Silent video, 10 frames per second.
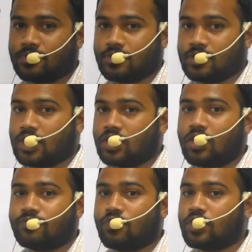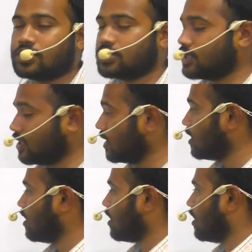They are not focused on the
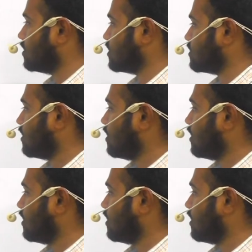answers.